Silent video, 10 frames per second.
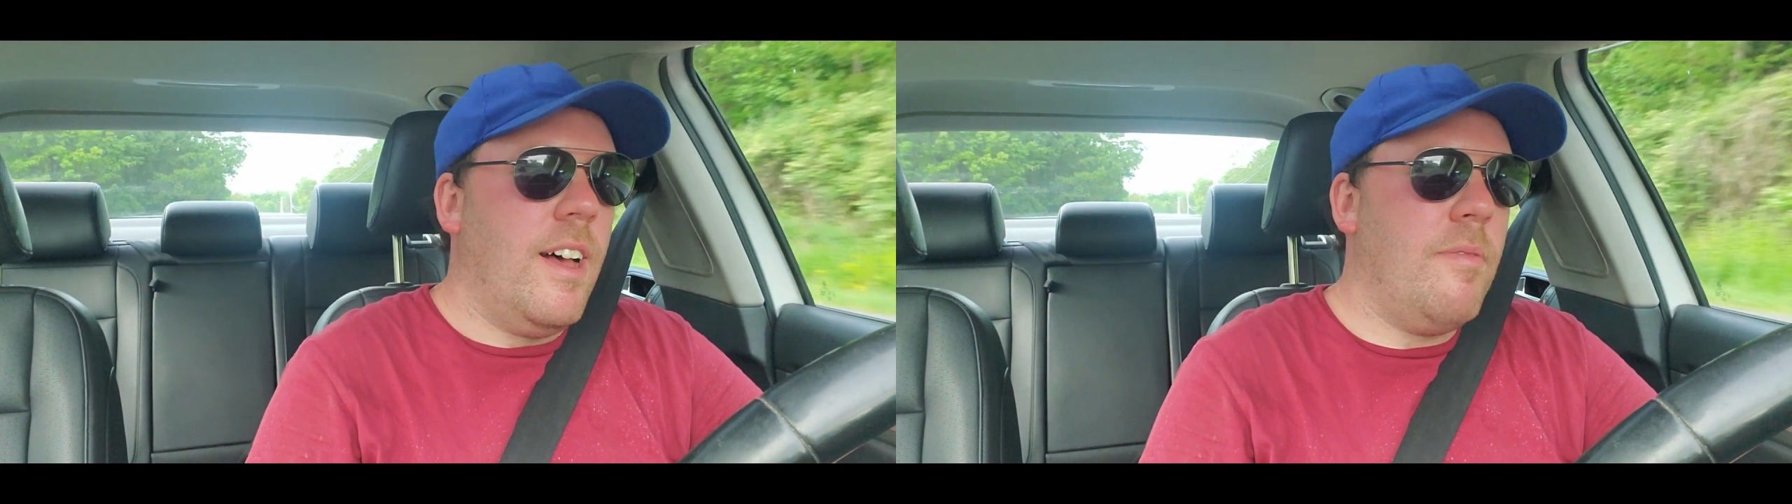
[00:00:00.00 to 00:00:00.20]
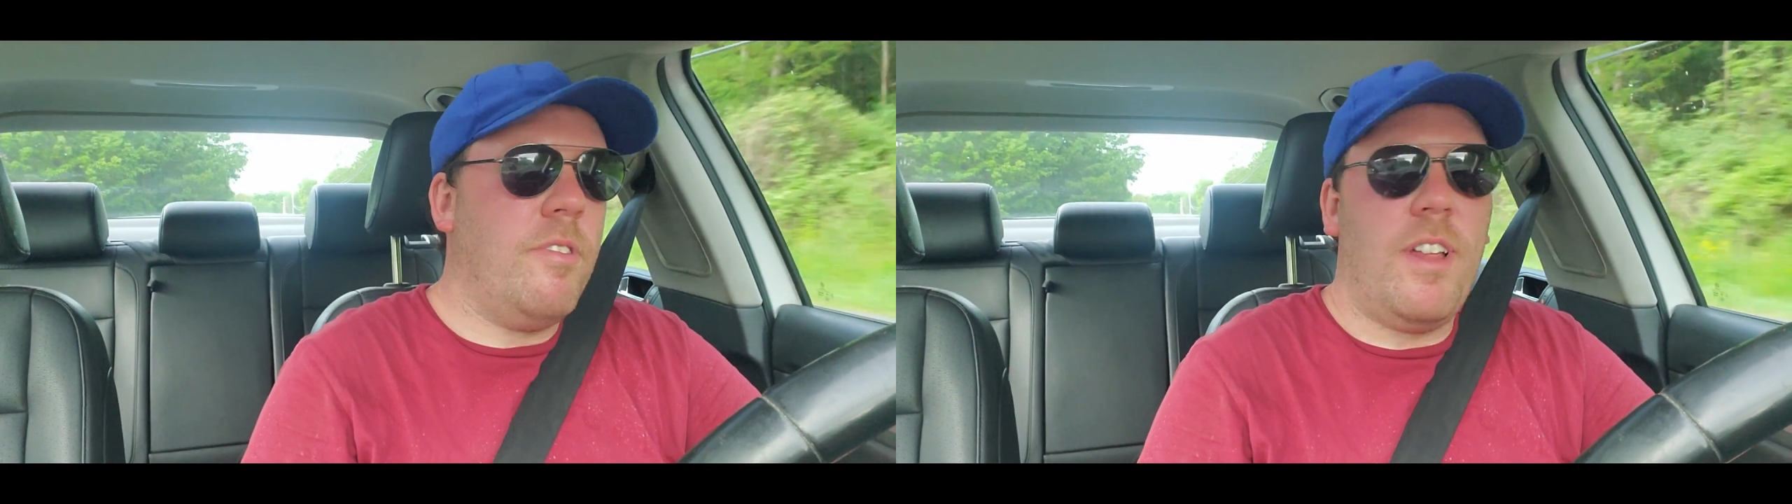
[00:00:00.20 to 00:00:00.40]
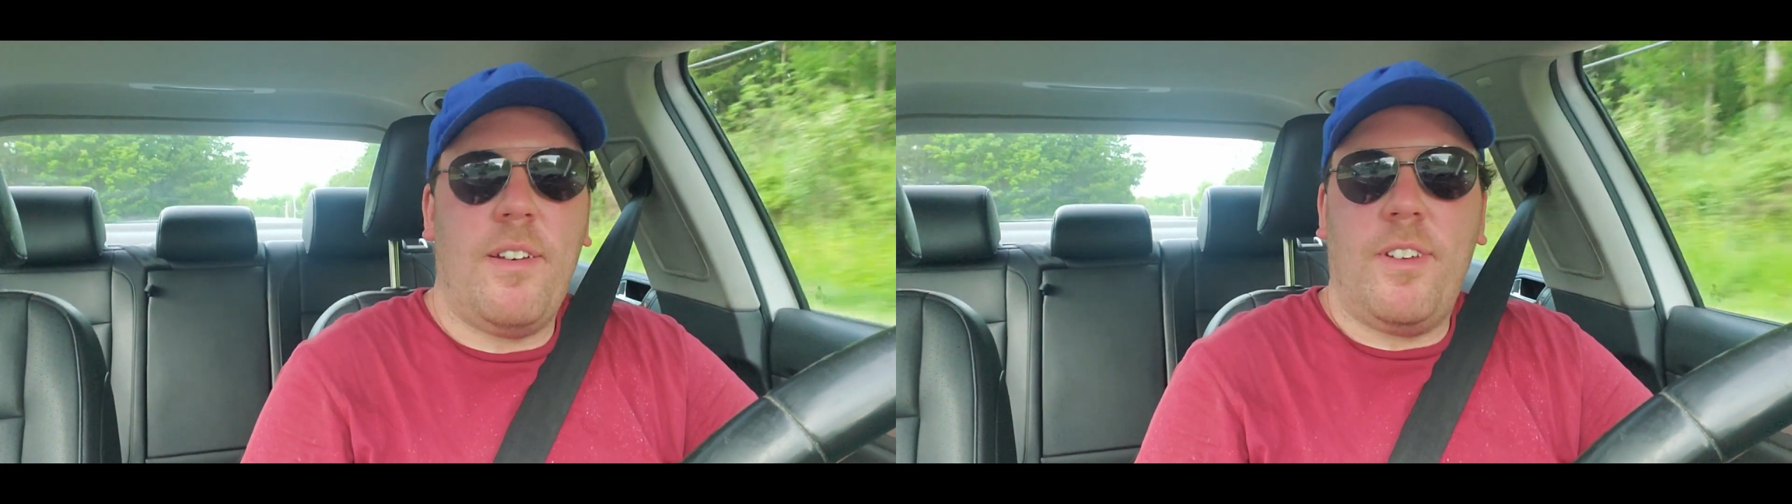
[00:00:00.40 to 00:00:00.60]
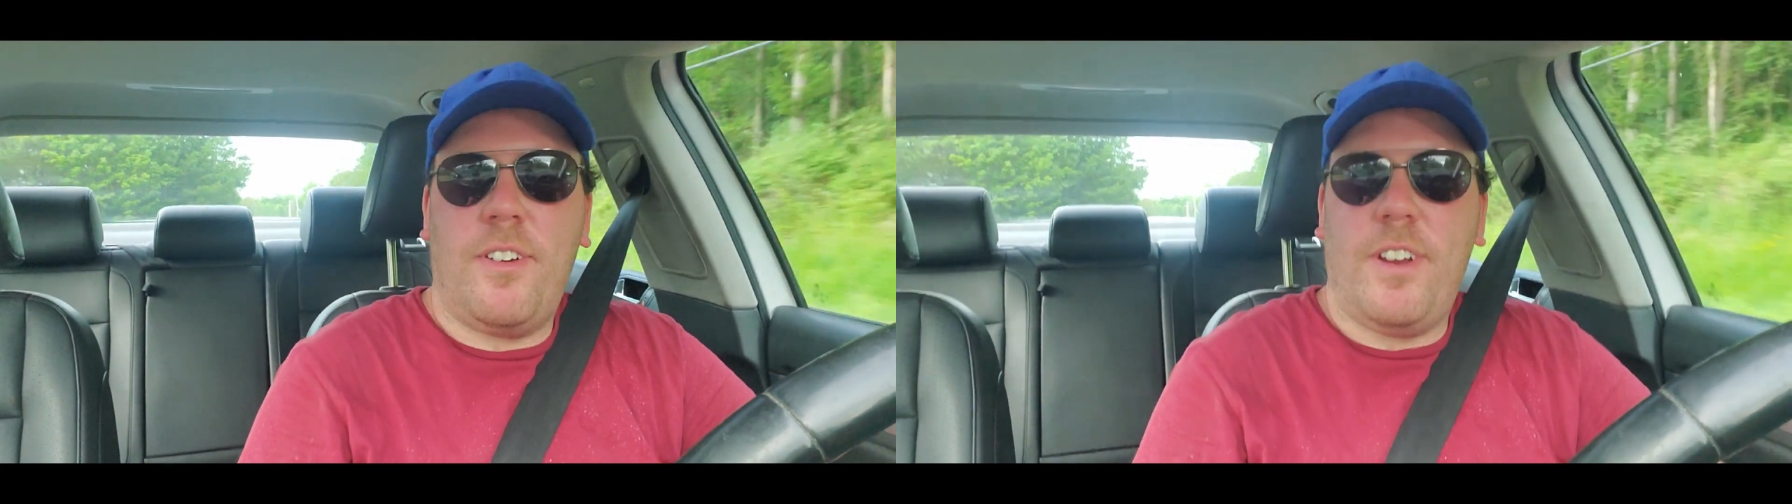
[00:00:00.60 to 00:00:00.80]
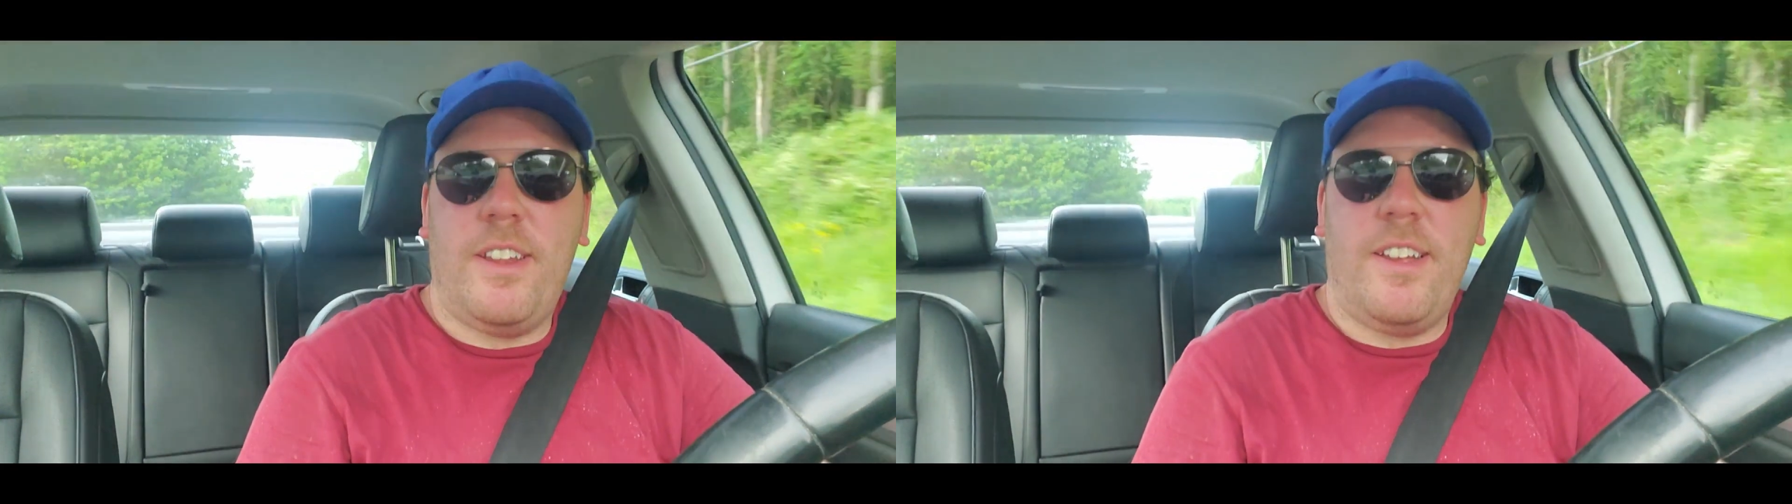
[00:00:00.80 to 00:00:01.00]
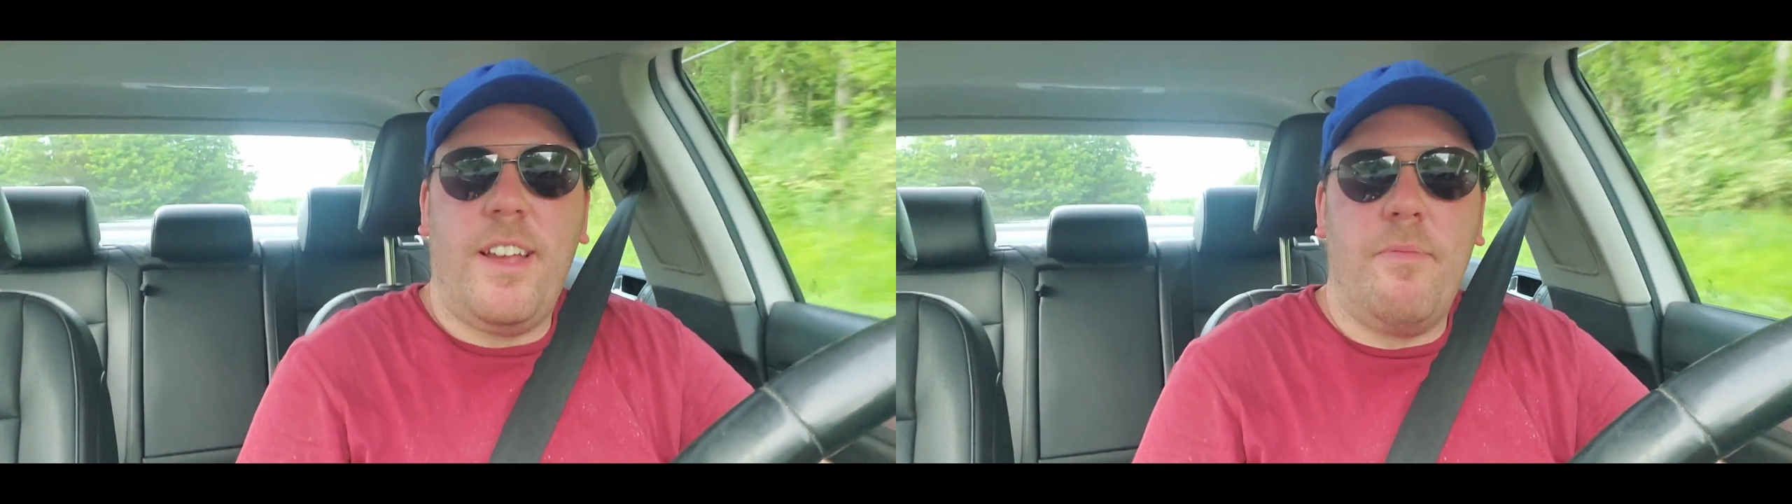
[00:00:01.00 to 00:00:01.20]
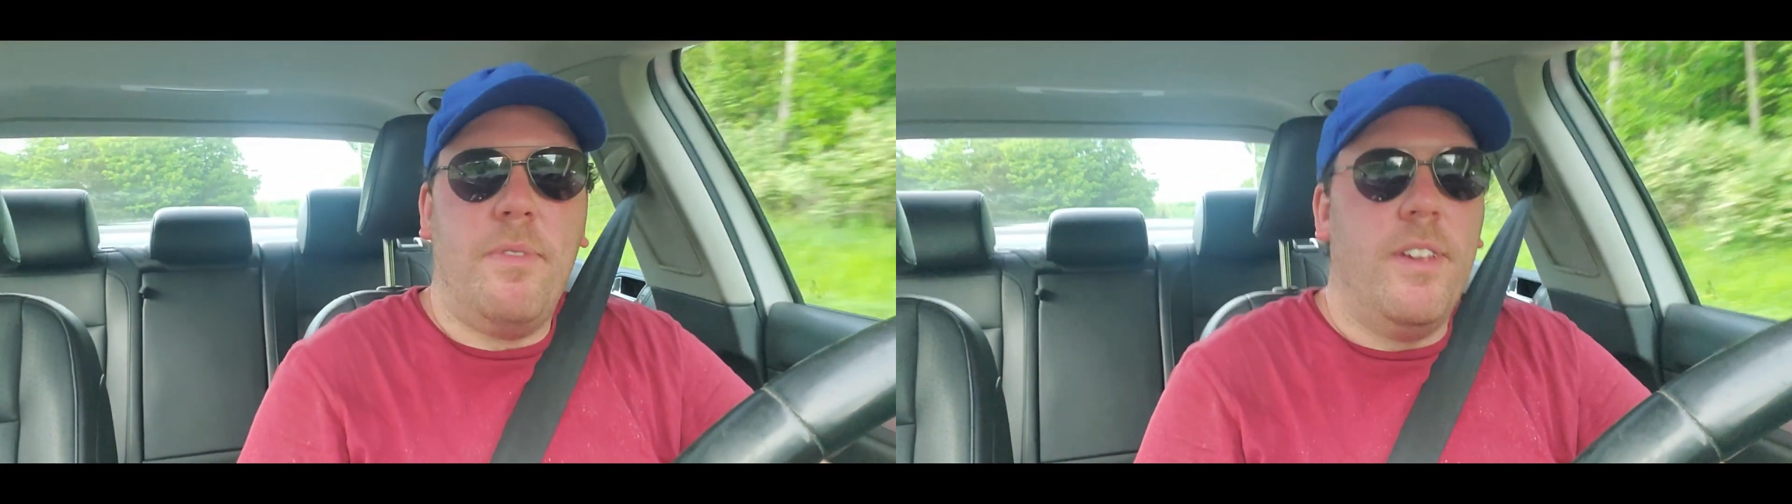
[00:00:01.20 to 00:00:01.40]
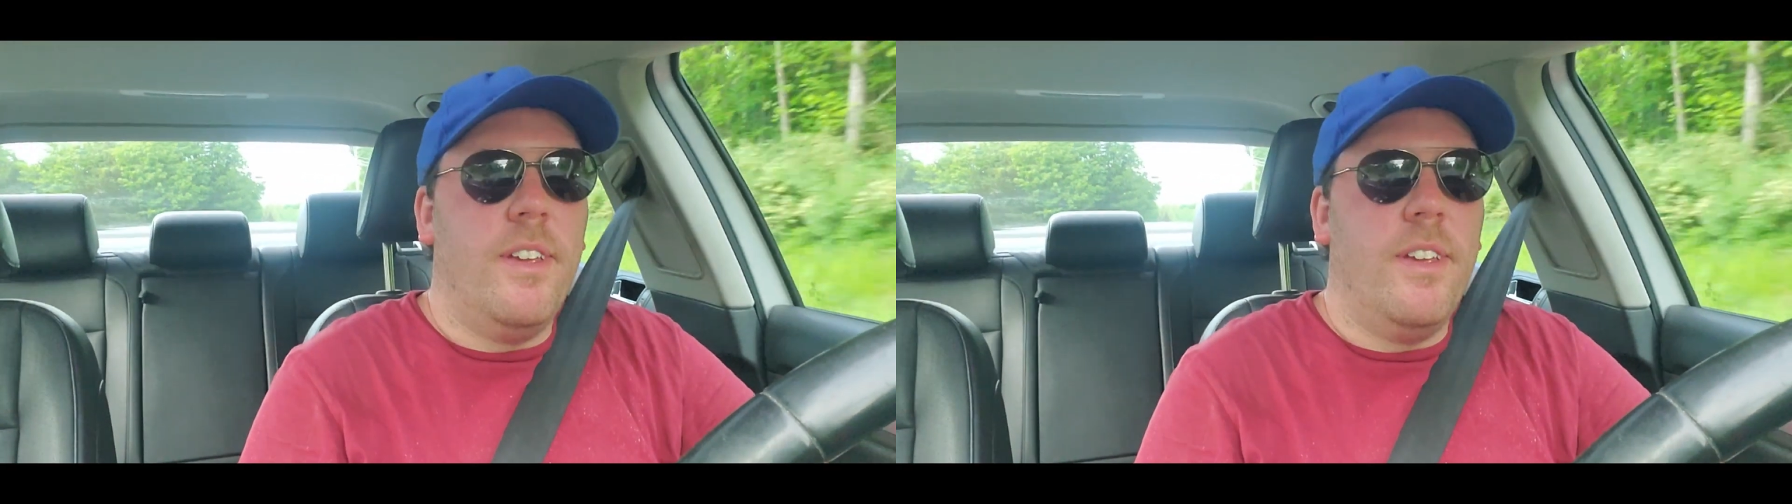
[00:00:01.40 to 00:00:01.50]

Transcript: I'm just having a great time.